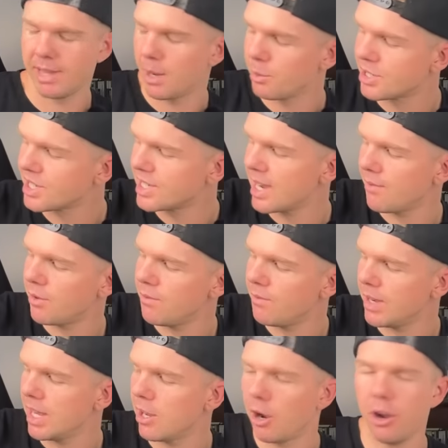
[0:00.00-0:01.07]
There were
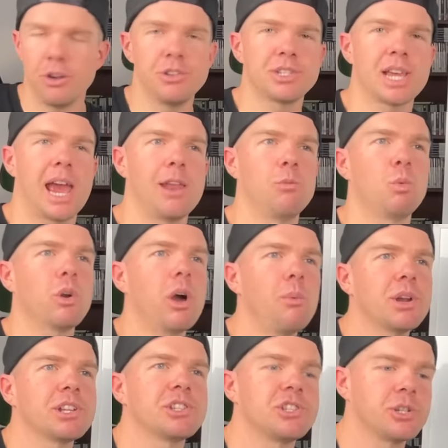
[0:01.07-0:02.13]
7 videos, and what I
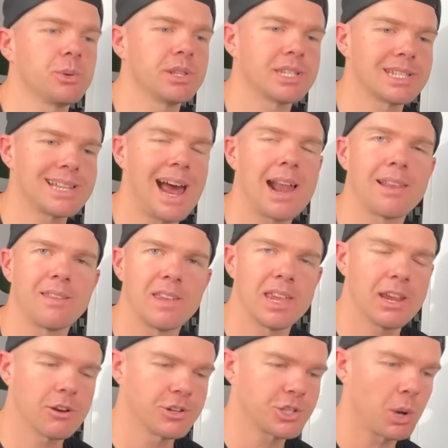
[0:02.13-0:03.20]
wanted to do at the start of the
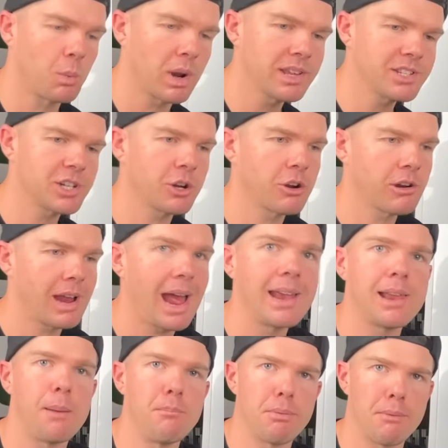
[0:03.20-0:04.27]
year is I wanted to
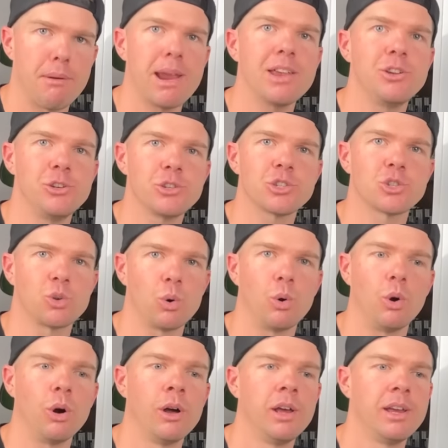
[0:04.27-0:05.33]
create a brand new
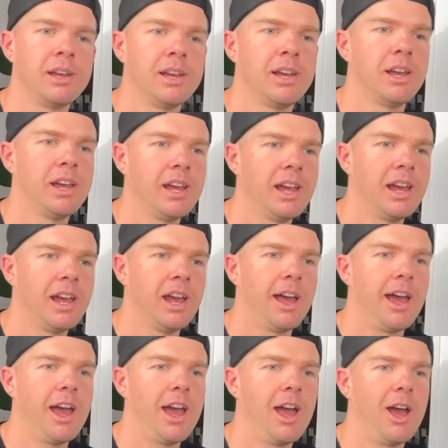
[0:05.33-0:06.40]
store,
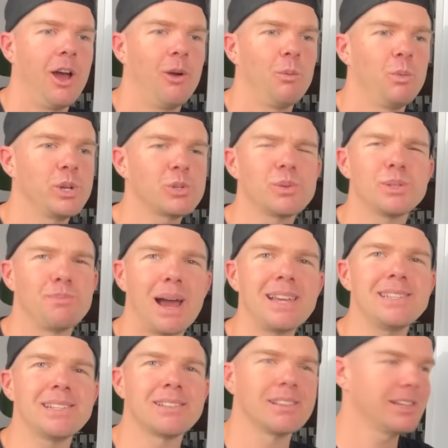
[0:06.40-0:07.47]
which was
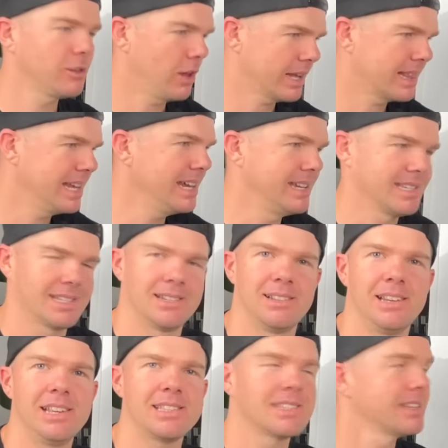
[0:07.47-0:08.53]
basically like this.
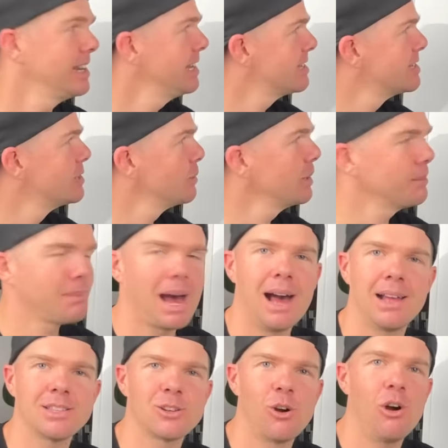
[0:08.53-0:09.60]
It's doing
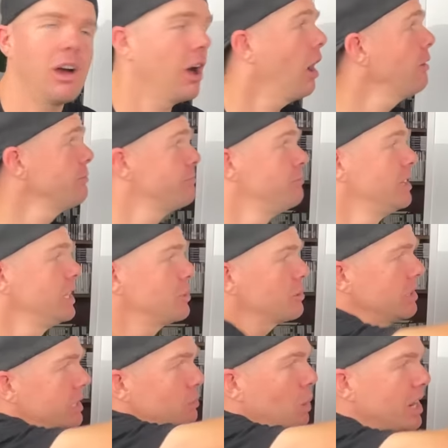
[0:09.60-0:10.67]
part-time. I
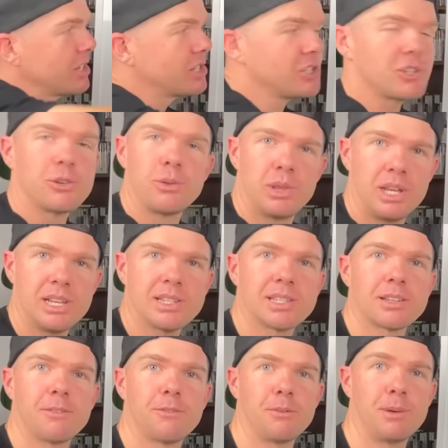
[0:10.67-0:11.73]
literally wanted to do
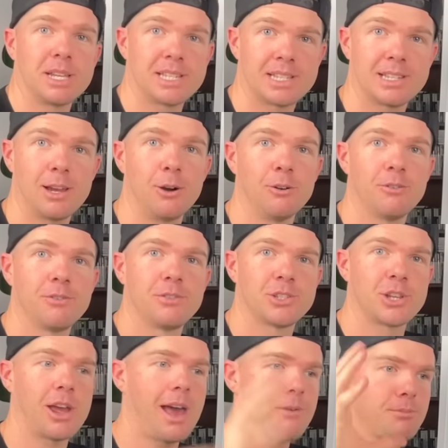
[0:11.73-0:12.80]
this for myself.
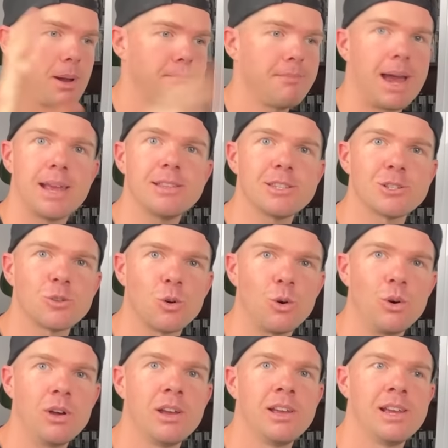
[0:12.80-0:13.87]
So I have my main
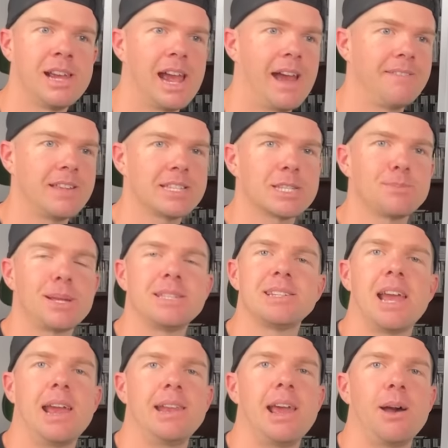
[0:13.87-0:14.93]
store and then
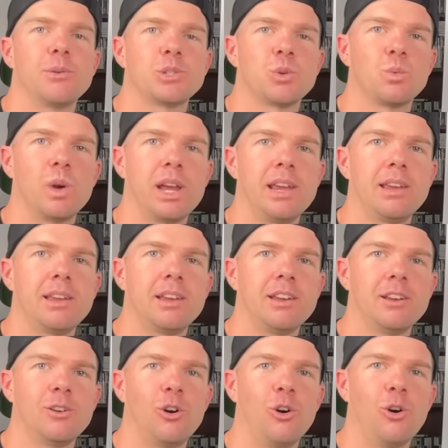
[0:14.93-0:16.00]
spend 10 hours a week
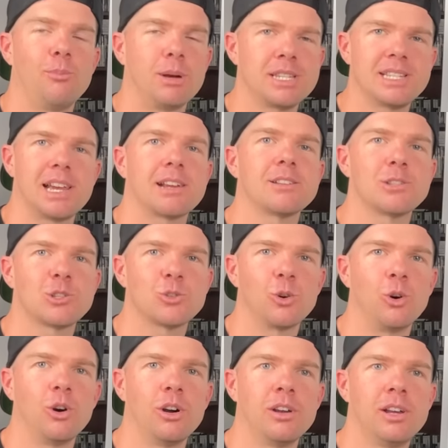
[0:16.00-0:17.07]
on my second
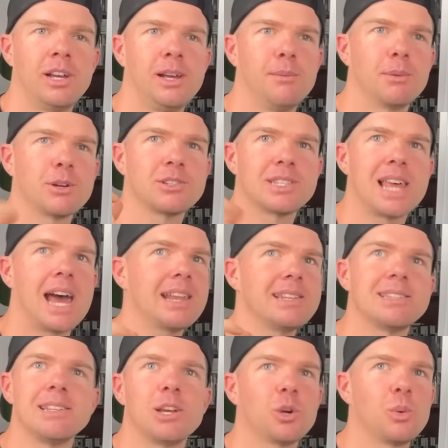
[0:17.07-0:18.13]
store, because that
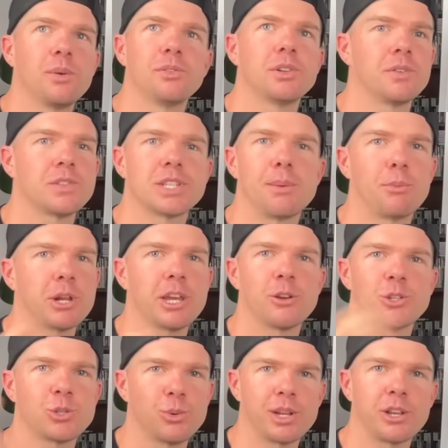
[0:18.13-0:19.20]
is the equivalent of somebody
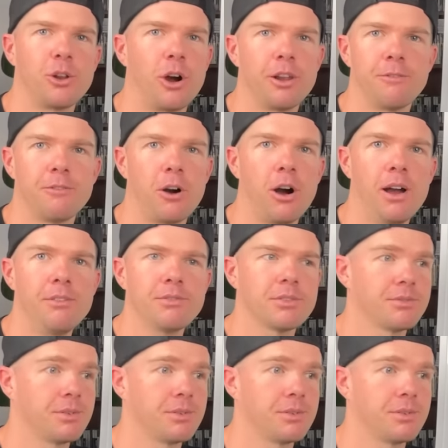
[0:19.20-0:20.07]
else doing a 9-to-5.